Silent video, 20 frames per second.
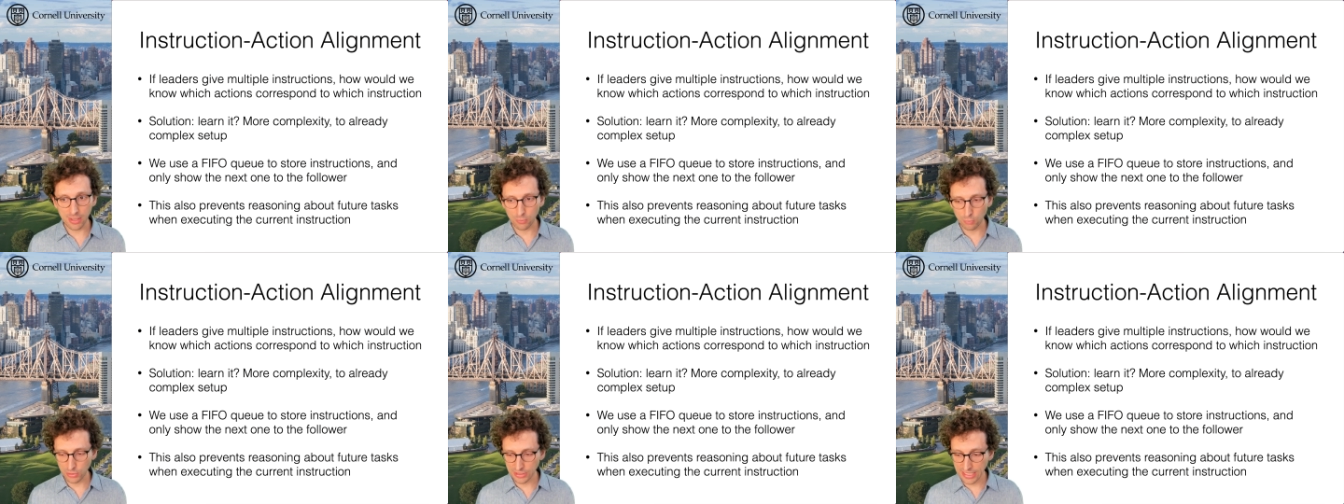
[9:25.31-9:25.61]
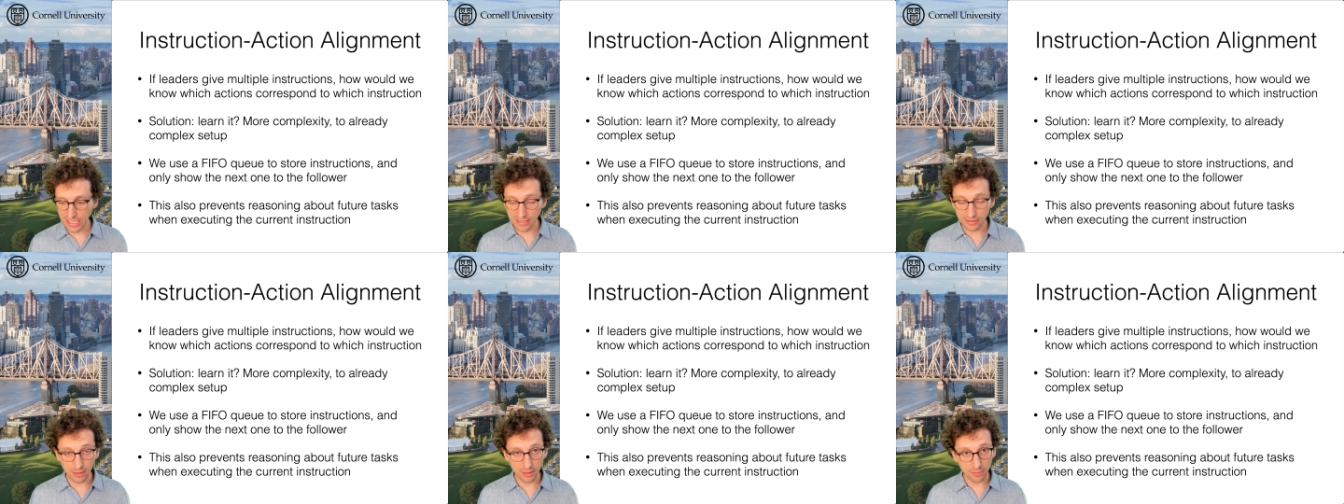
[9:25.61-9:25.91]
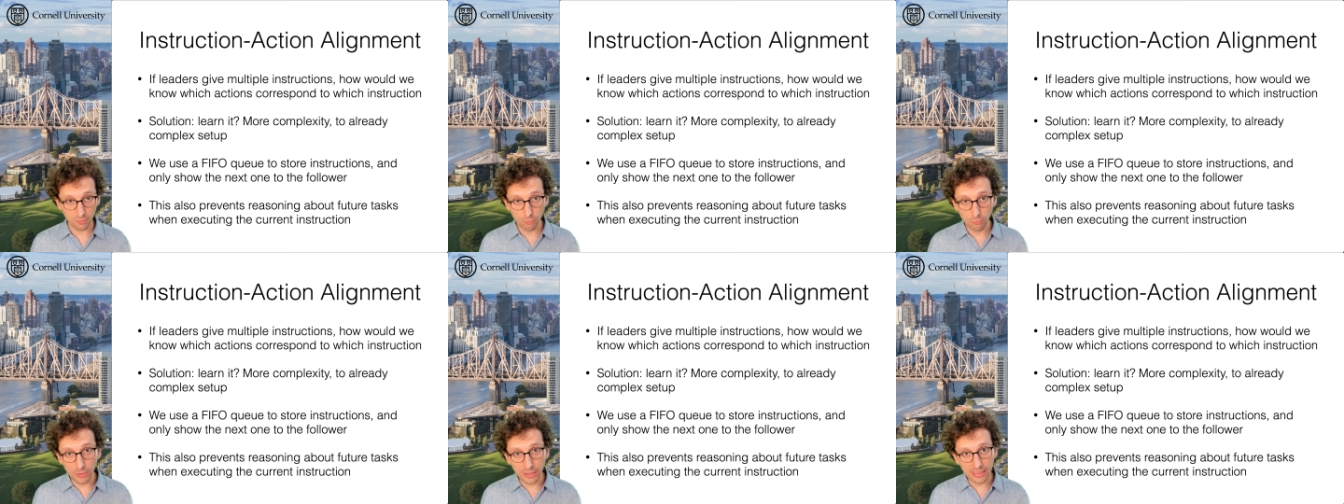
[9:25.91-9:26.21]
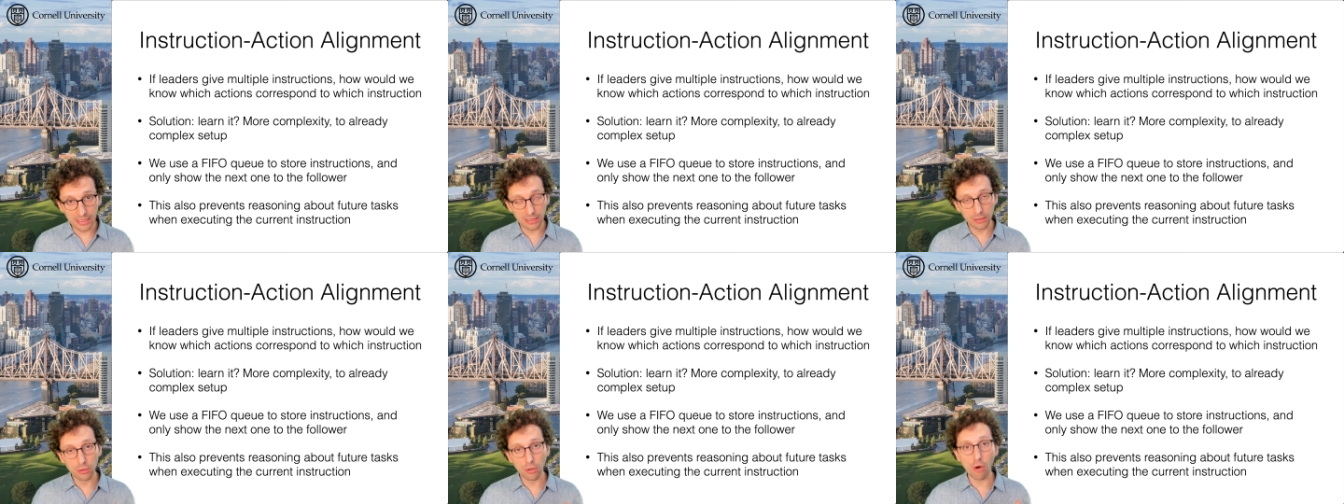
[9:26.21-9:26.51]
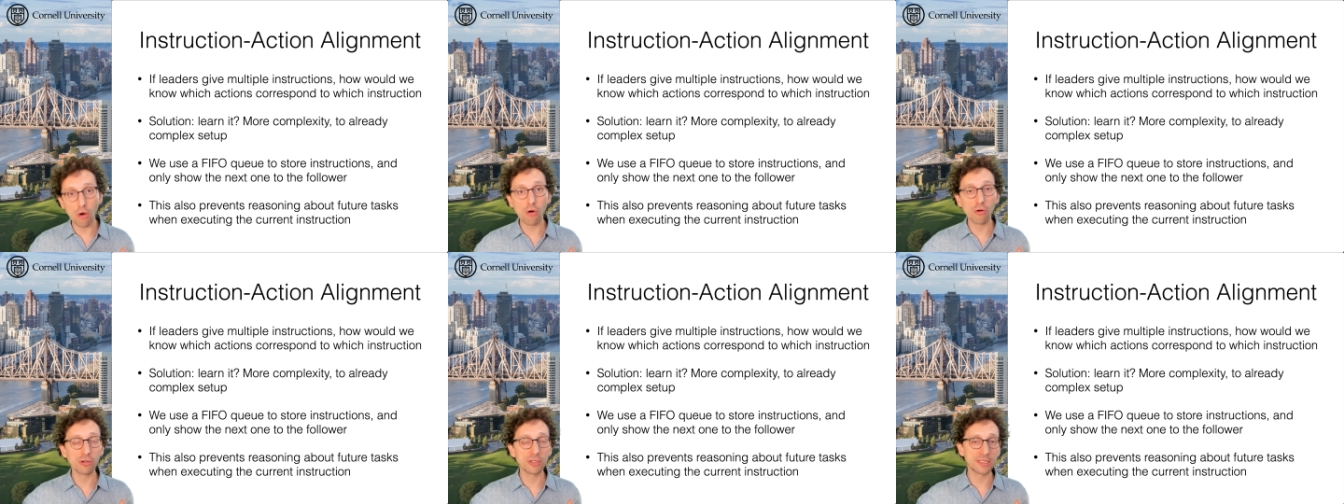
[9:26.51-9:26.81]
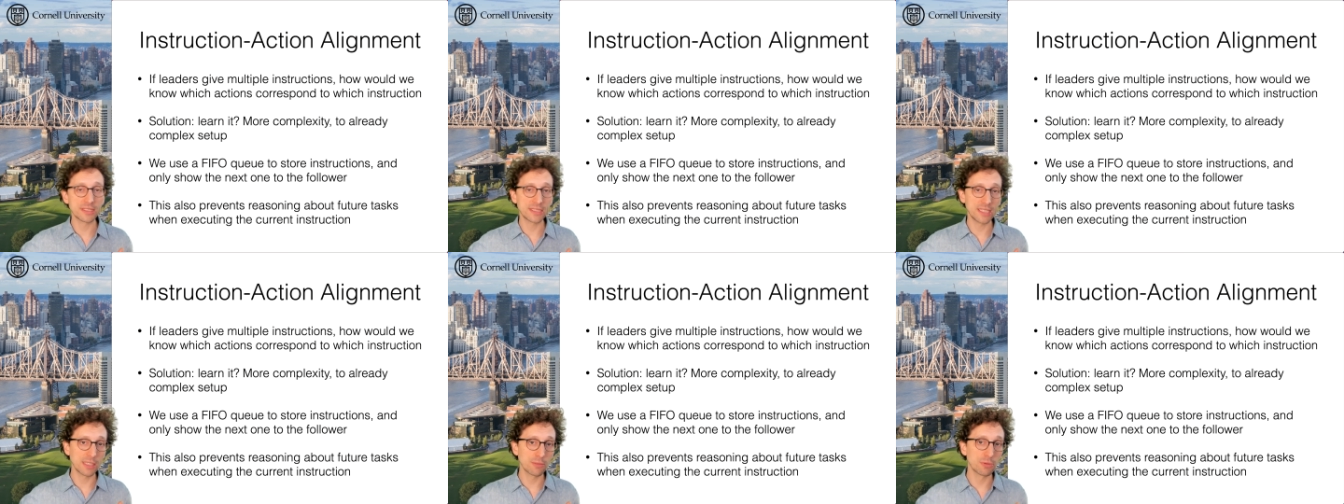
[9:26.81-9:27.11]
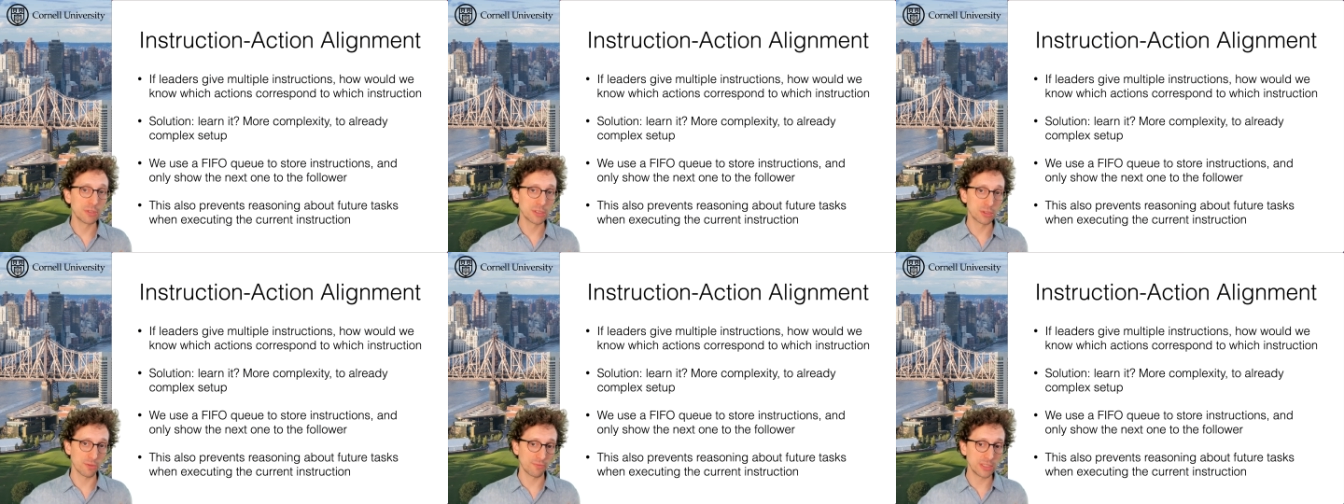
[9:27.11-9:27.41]
and we'll get this really long
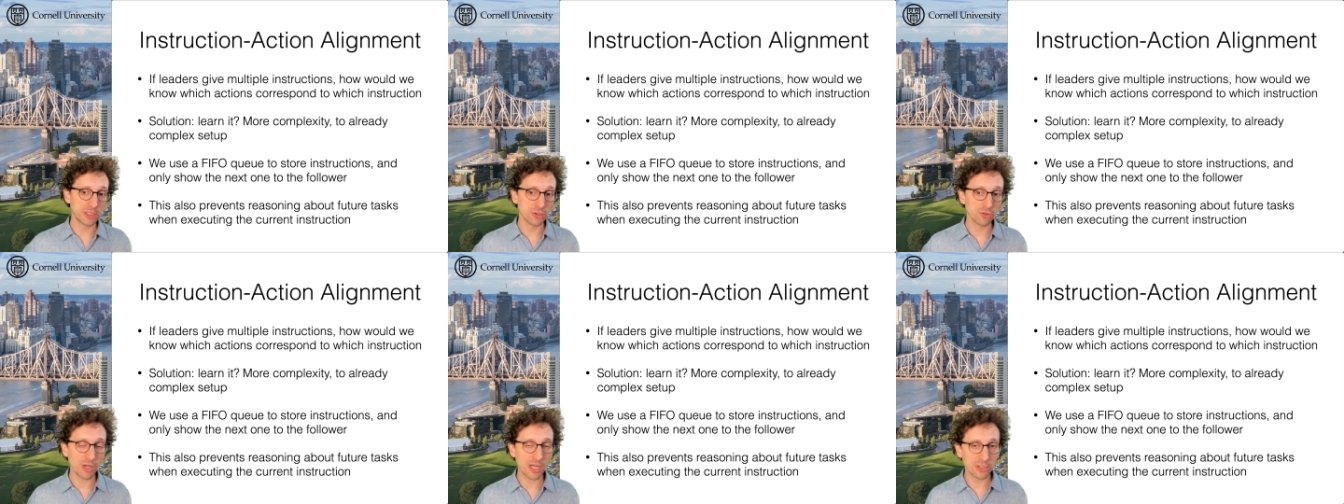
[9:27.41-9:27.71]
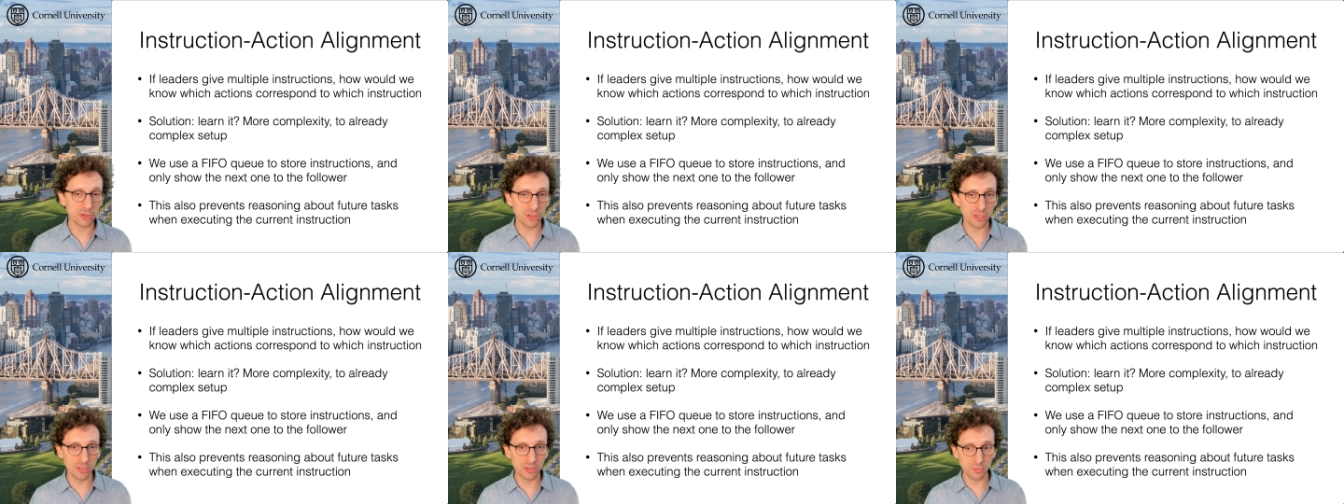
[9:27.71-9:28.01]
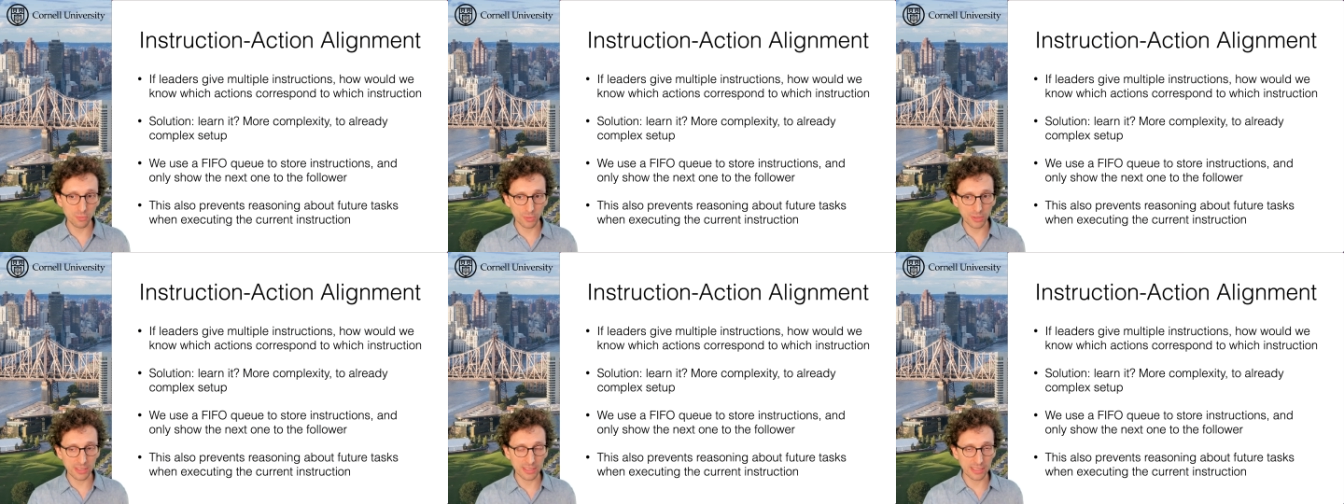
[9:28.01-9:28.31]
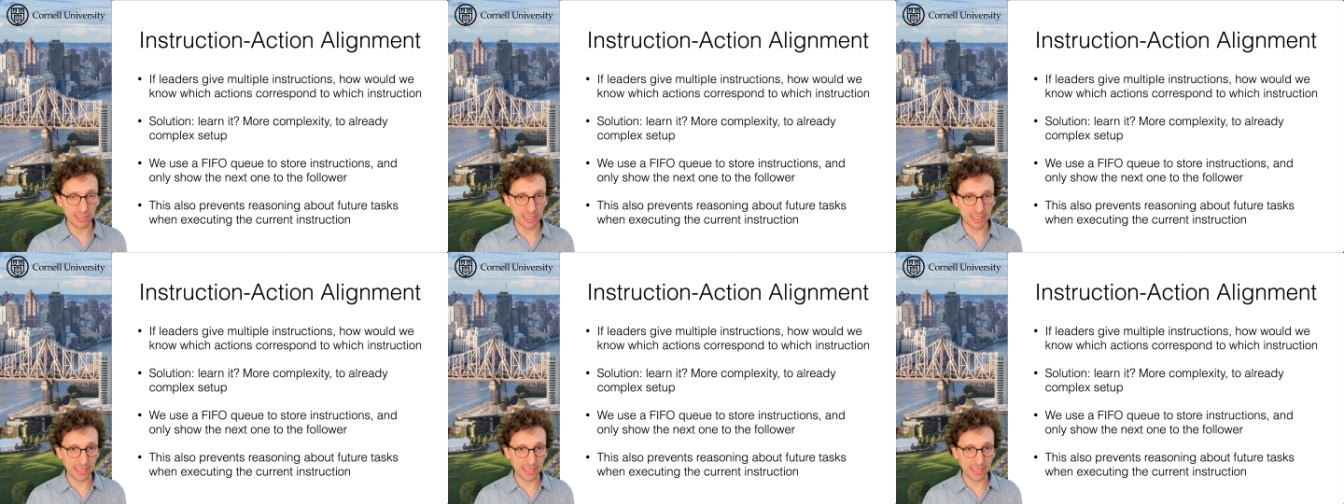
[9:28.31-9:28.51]
sequence of instructions with